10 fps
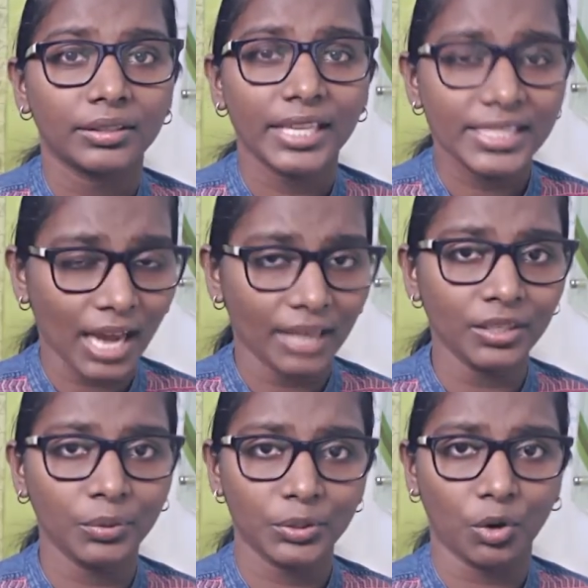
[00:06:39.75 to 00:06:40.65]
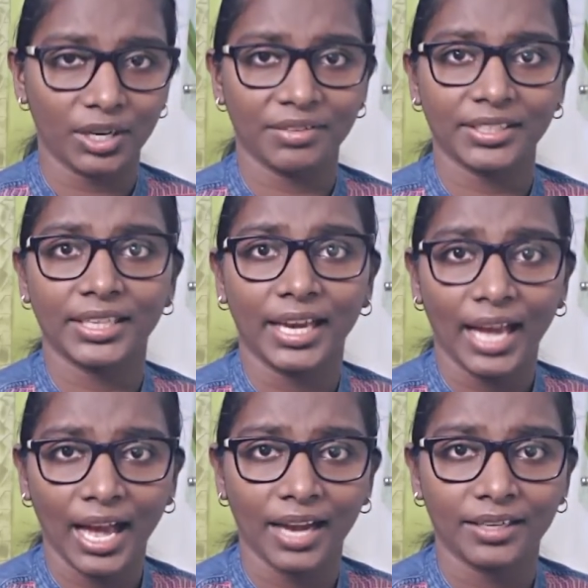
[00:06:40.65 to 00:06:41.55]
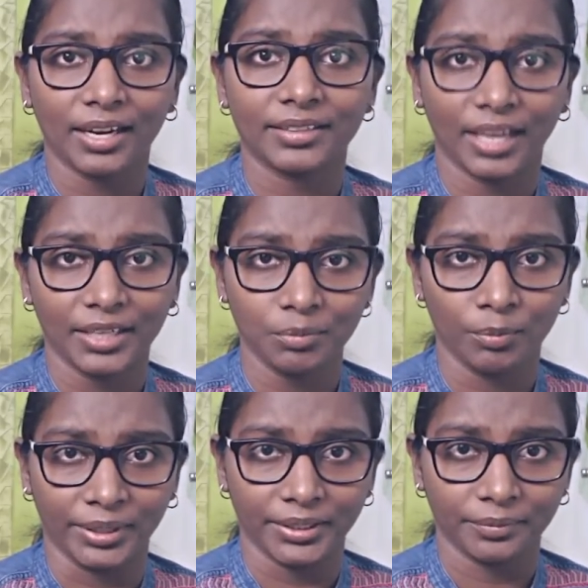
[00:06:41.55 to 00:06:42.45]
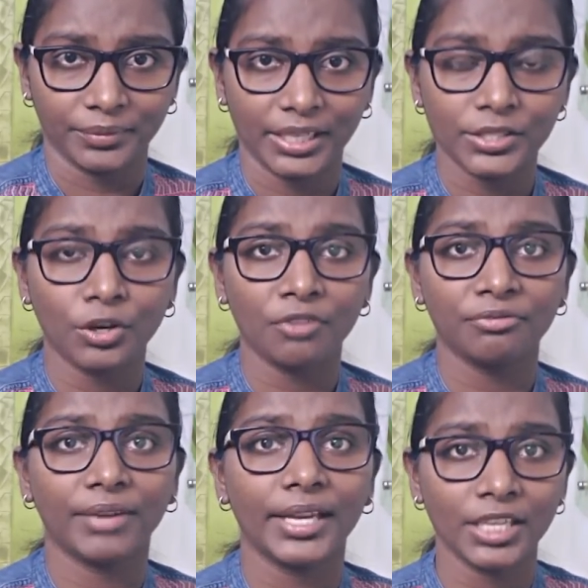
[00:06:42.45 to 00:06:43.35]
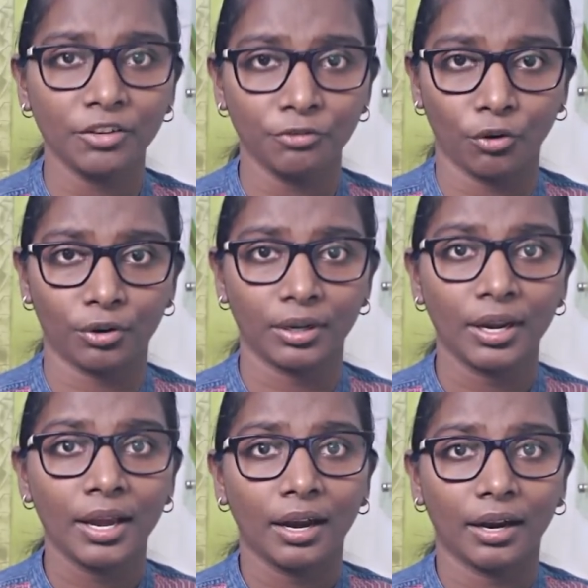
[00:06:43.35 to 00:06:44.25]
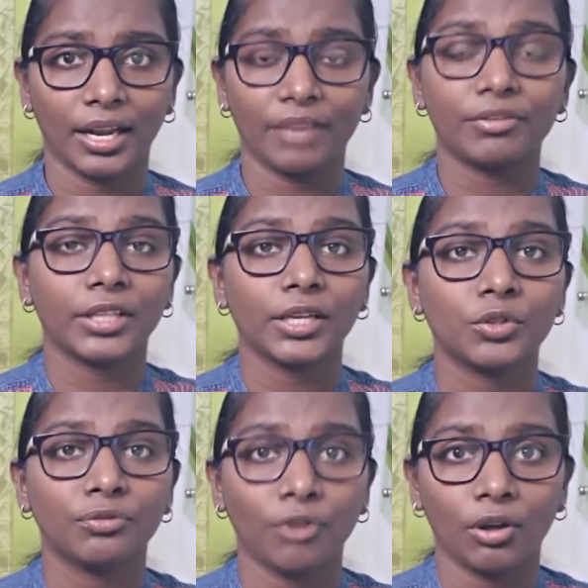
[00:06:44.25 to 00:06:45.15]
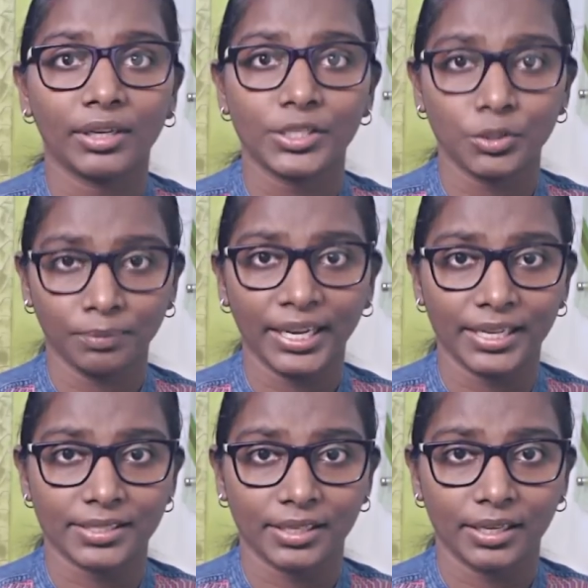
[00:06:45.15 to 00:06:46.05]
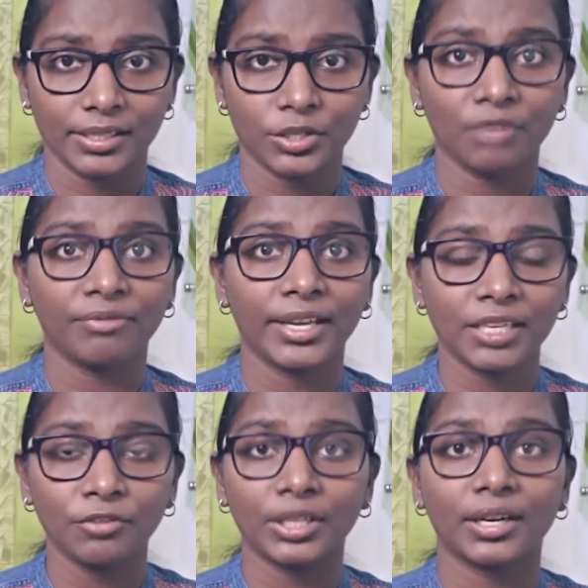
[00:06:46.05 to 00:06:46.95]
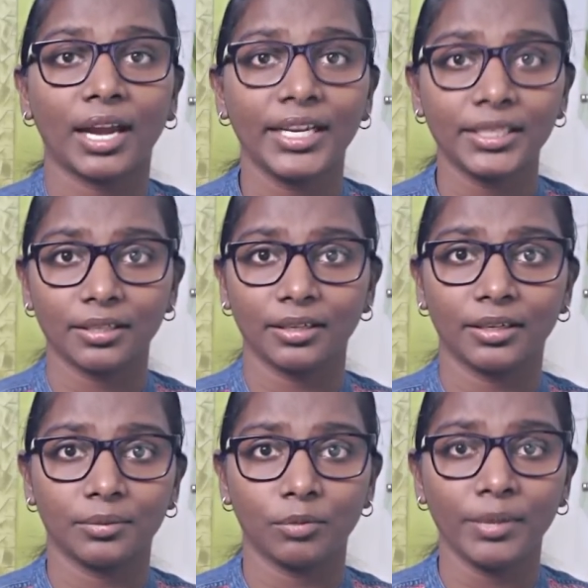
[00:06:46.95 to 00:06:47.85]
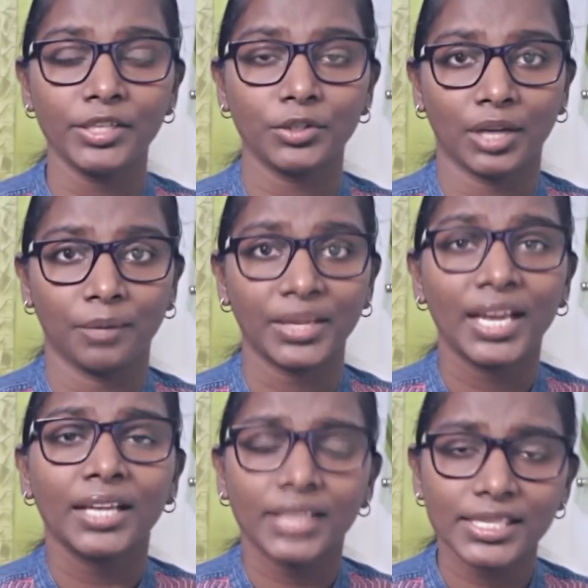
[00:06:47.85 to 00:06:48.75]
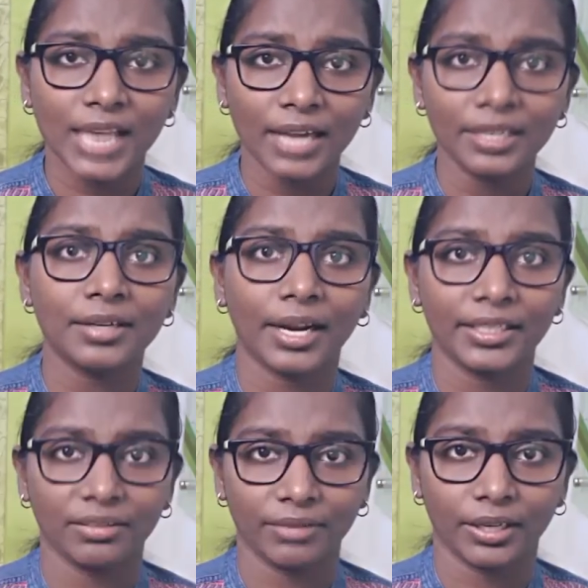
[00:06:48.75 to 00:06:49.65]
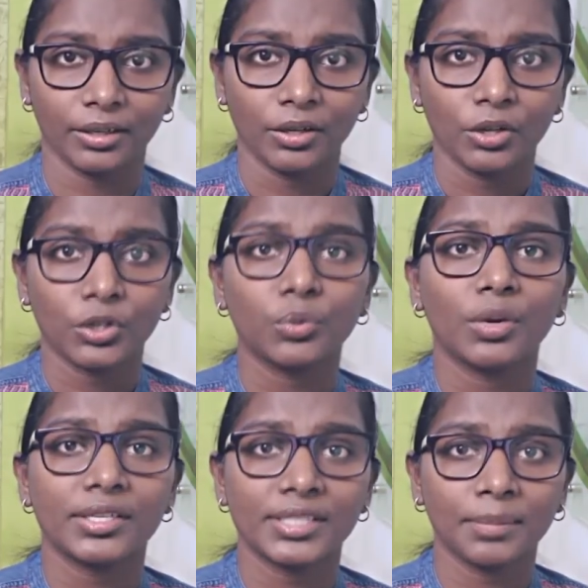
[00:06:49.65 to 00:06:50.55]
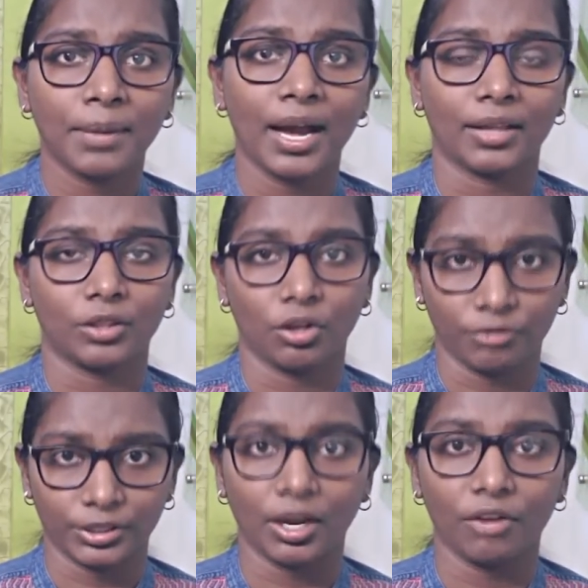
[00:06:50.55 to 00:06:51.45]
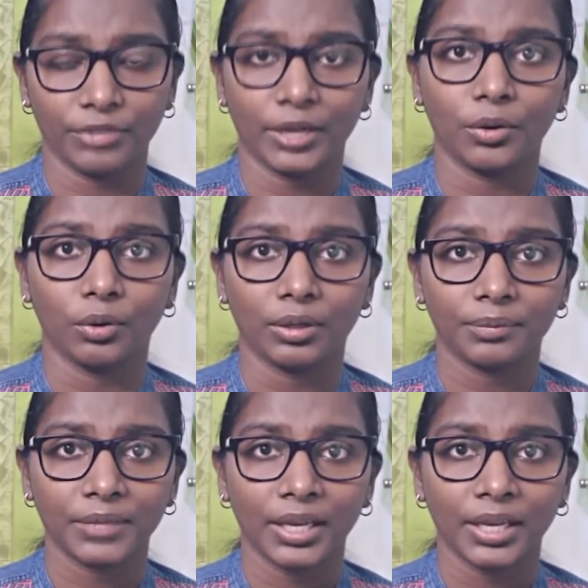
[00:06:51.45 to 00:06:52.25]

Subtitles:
they started with whatever they had at that moment. Instead of waiting for everything to fall into place, instead of waiting for the right moment to come, they started right away towards the path of their goal.